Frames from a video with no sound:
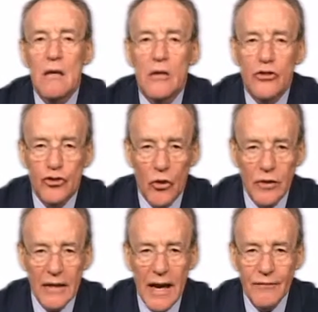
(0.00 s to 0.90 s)

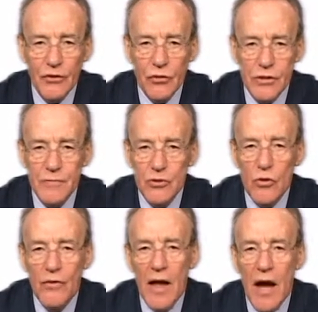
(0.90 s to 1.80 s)
Shortly after Christmas,
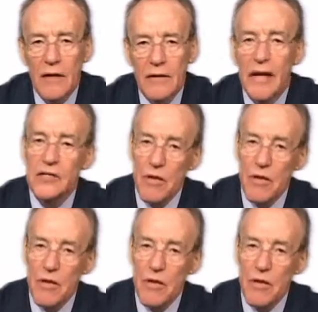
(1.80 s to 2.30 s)
over the holidays,